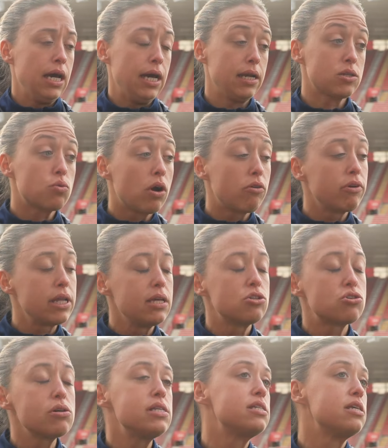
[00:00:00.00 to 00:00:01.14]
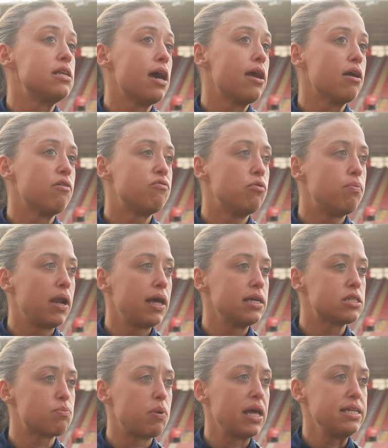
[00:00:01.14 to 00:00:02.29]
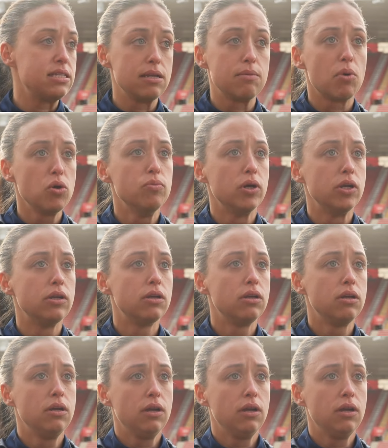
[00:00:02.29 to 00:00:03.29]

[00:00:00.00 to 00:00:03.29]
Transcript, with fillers: and that's what I really enjoyed today. I thought players played in a moment.